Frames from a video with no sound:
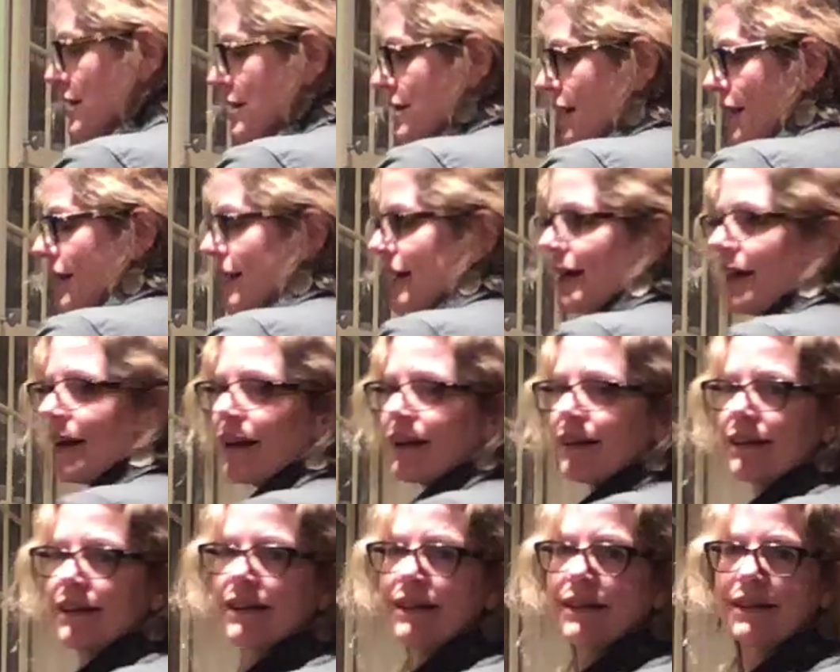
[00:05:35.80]
is going to
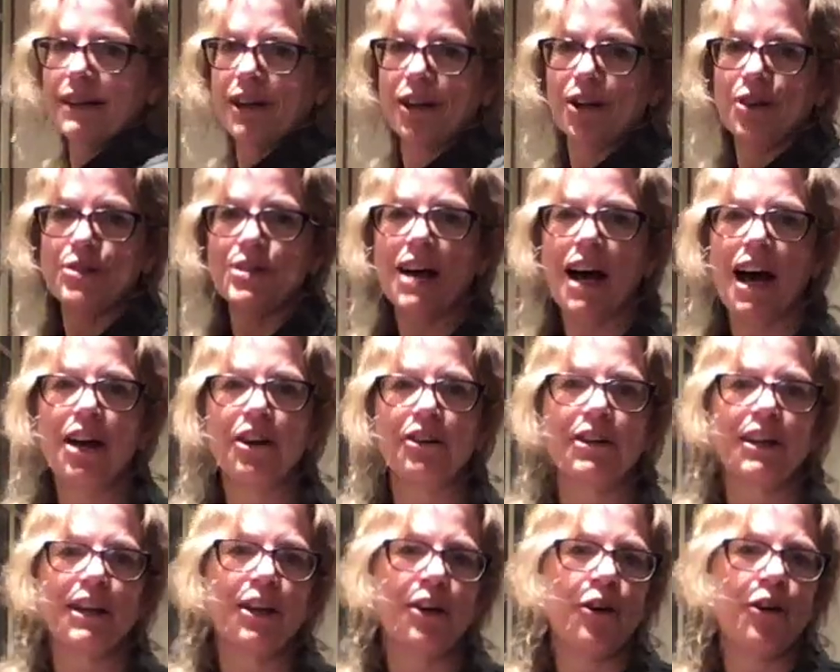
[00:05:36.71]
get, you know,
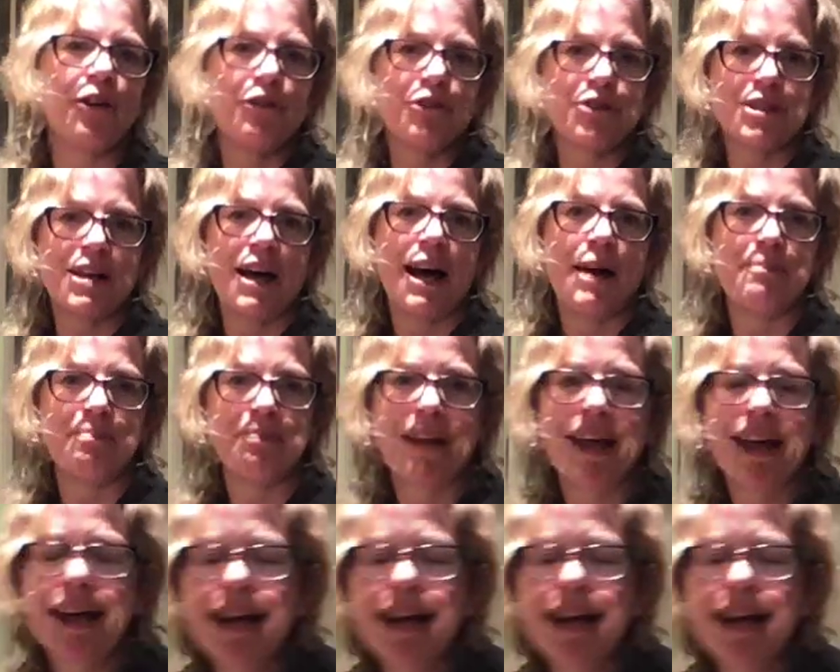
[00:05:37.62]
tiring over time.